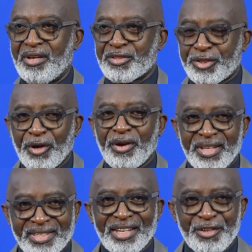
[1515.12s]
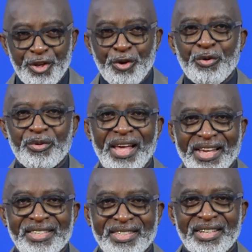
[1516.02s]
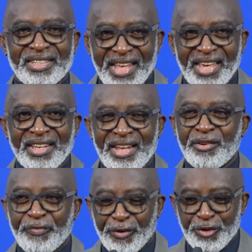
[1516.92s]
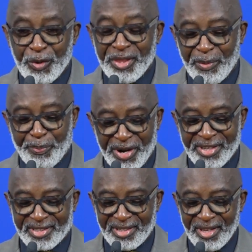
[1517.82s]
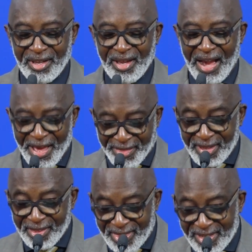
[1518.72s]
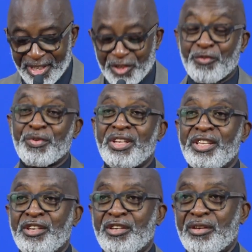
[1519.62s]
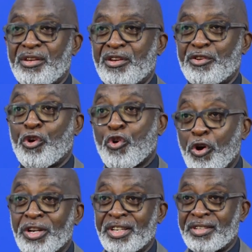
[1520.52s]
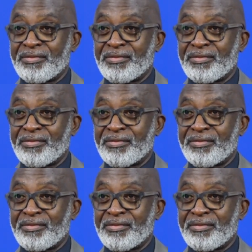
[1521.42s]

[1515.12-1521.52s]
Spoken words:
So it's a new, like I said, take it. And for you in the press, I think this is really your calling.